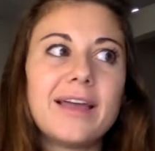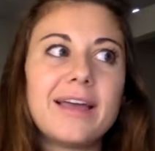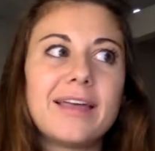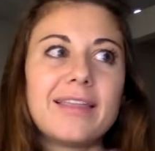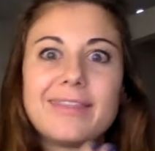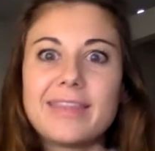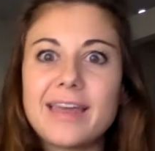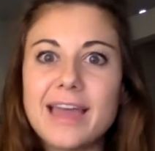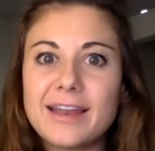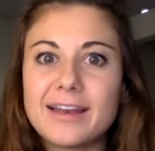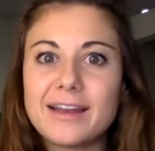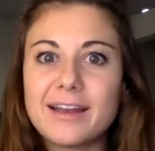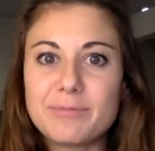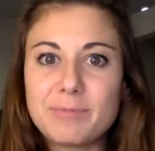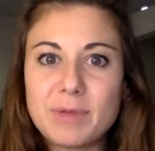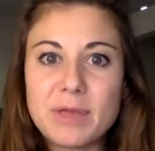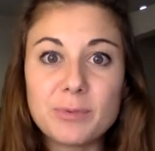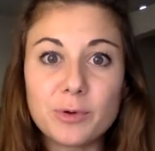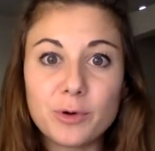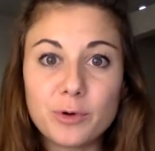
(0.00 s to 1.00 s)
then
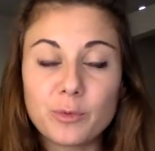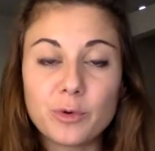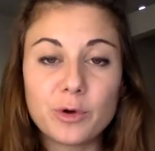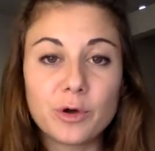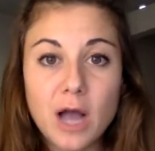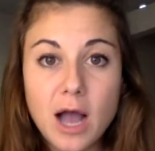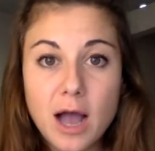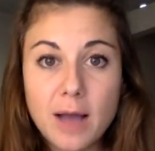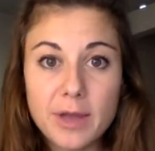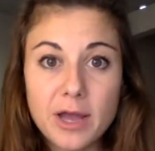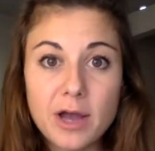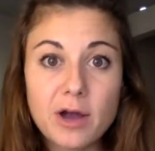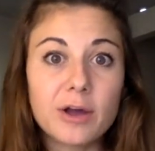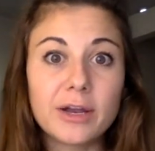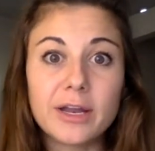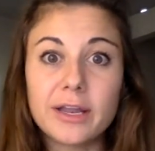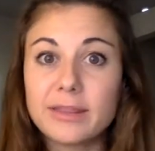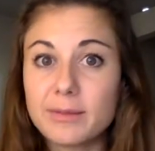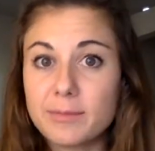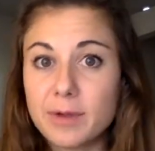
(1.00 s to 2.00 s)
people will comment on
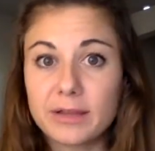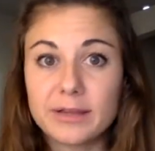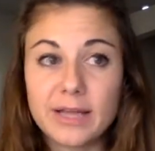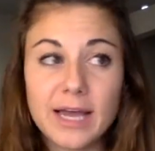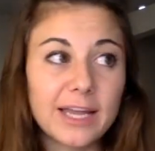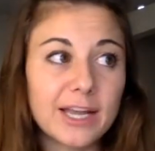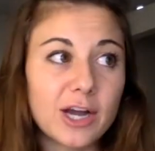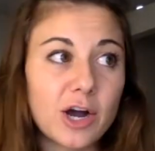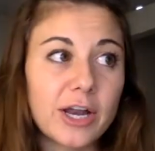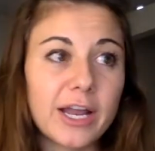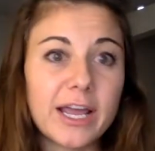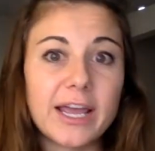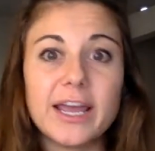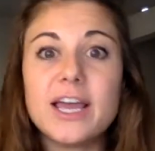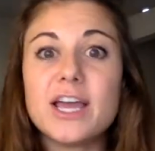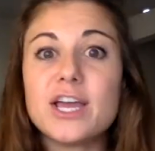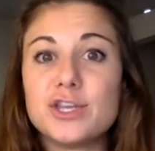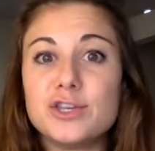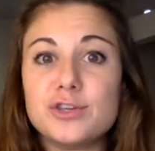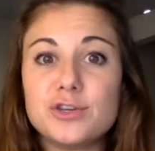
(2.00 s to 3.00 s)
it. They might like on it.
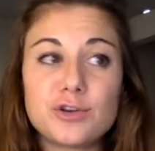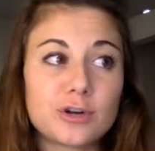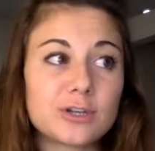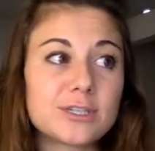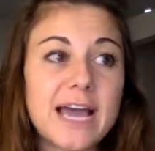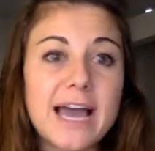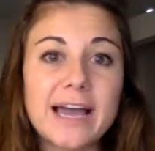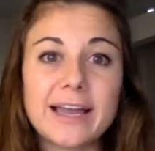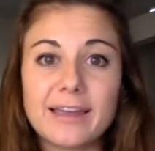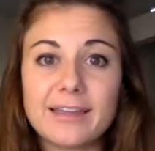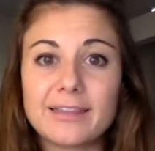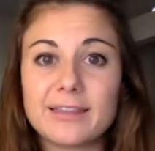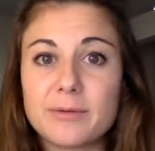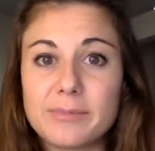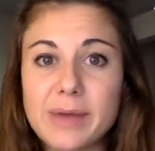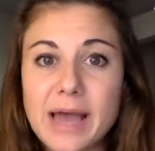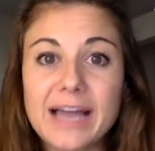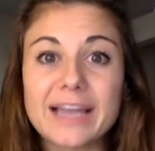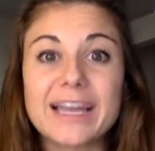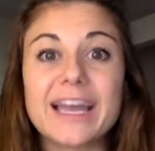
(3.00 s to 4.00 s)
You're tagging them
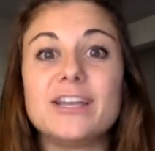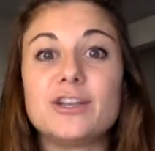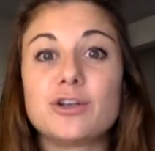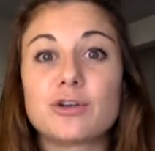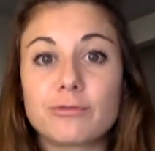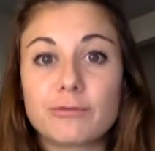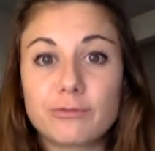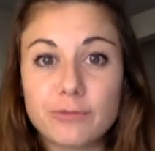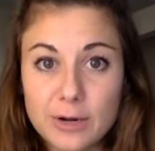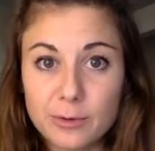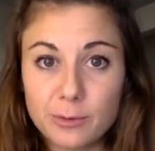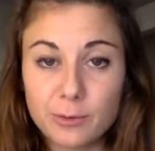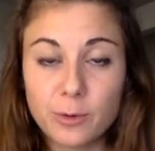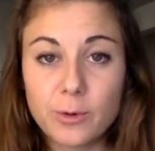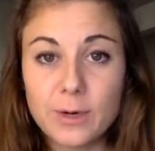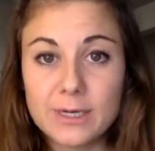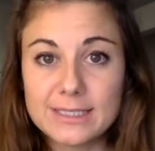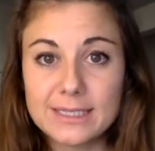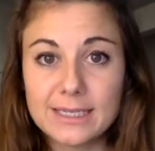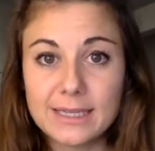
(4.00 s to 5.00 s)
back and you're friend
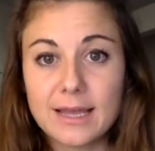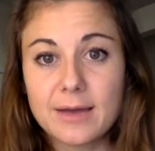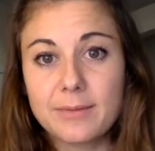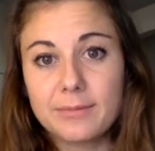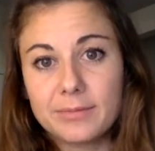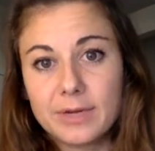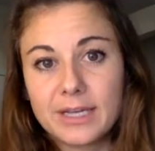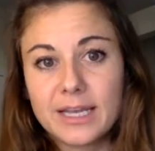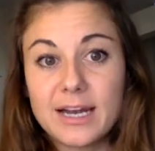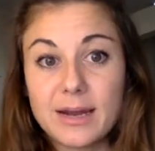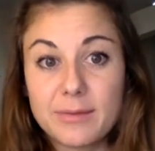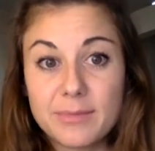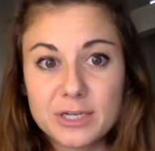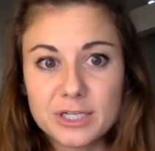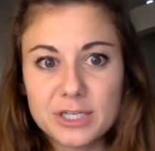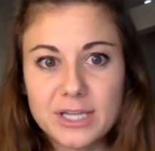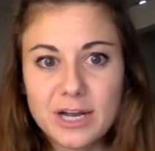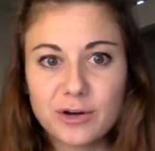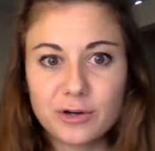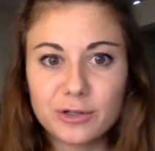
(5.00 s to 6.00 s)
requesting them. Again, I
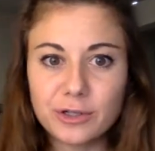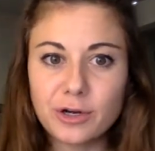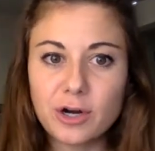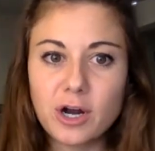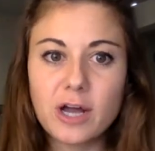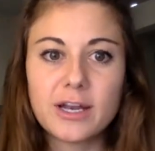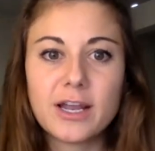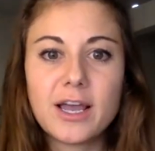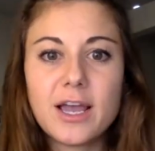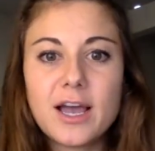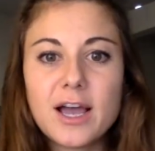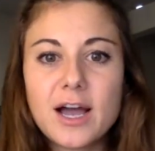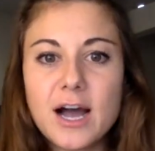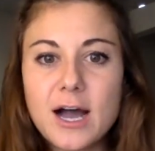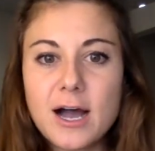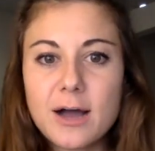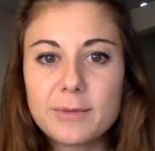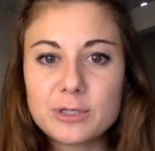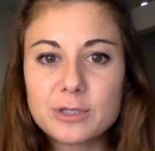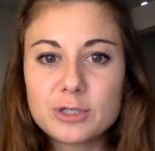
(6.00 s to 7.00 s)
mentioned that earlier
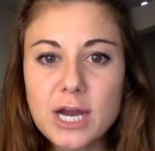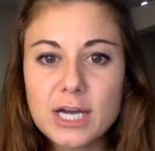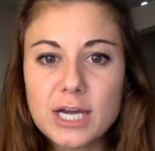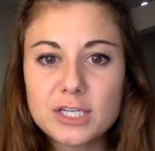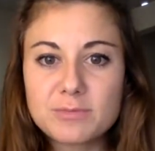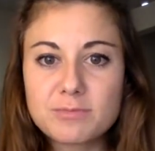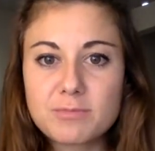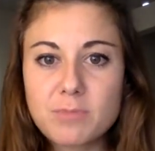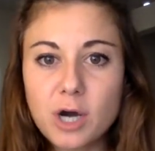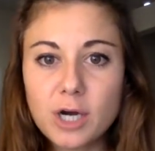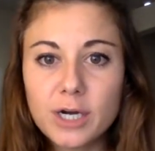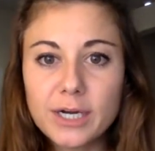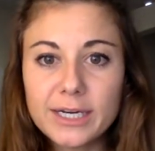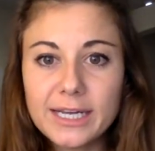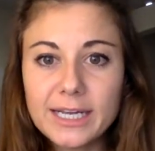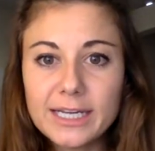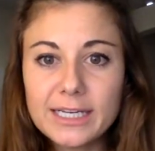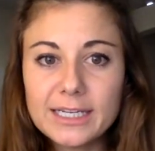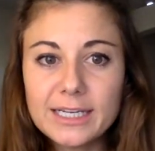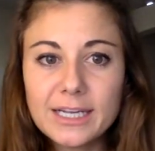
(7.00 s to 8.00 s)
on. Attraction
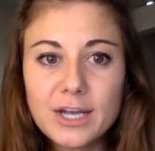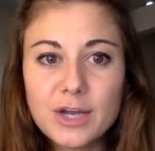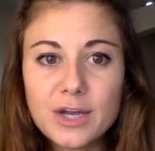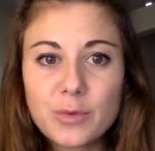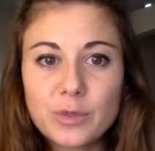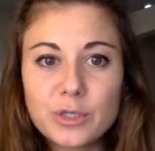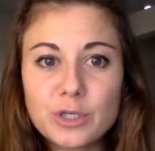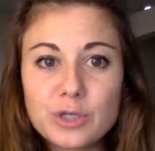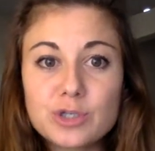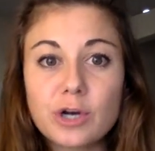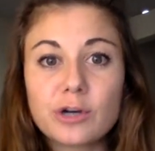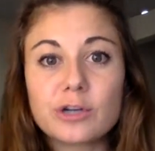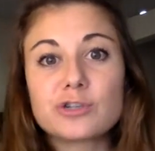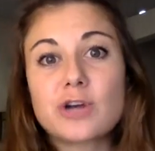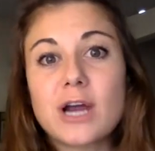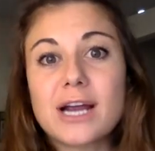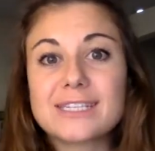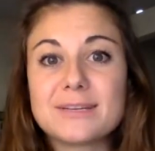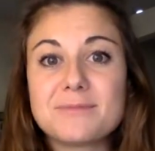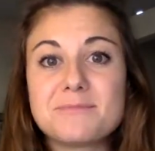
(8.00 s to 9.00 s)
marketing, when you start
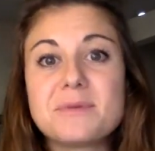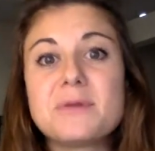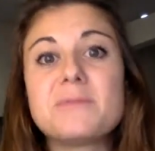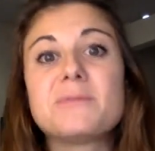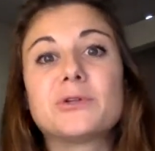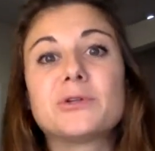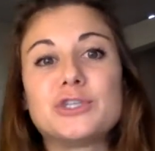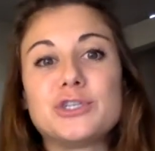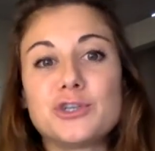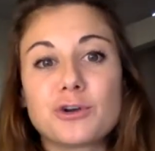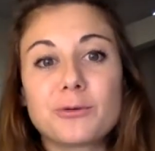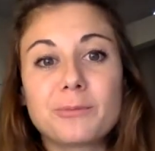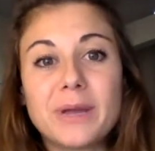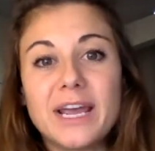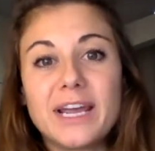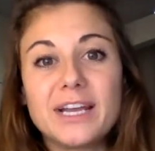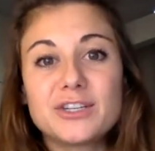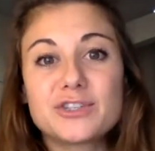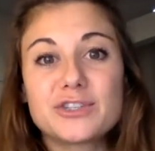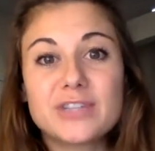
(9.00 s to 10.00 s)
attracting people to your
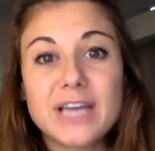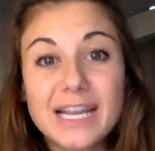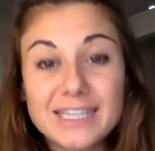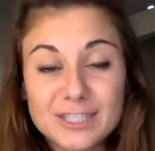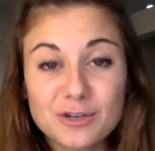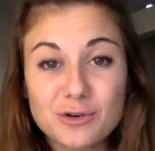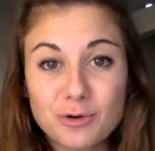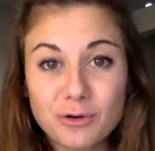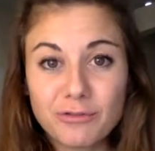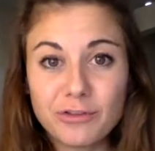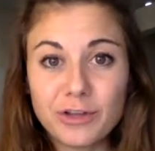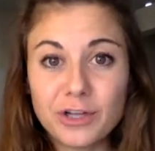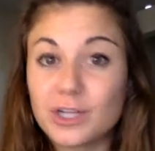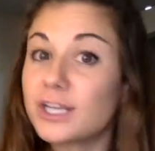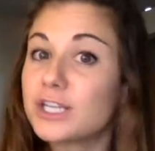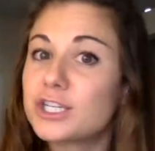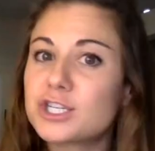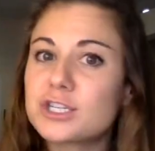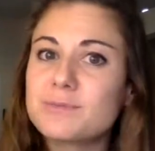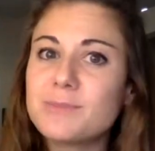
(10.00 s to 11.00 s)
page, that's a cool
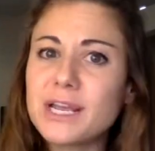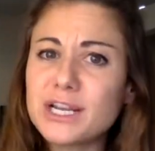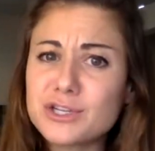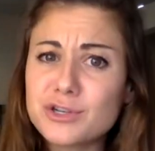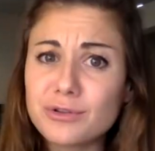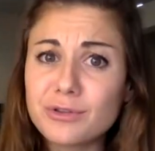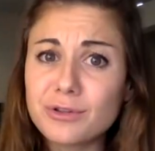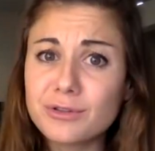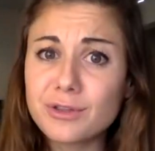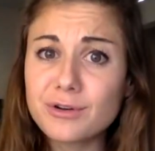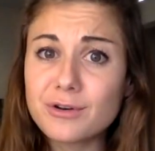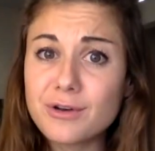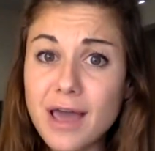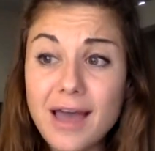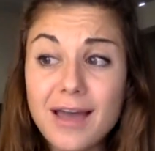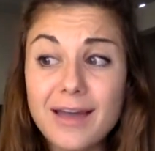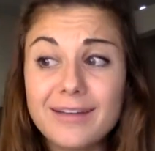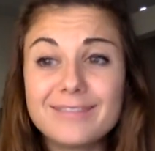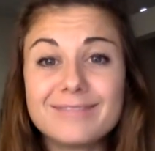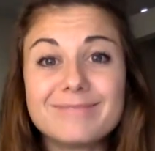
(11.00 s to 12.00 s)
feeling. Just make sure that they're not,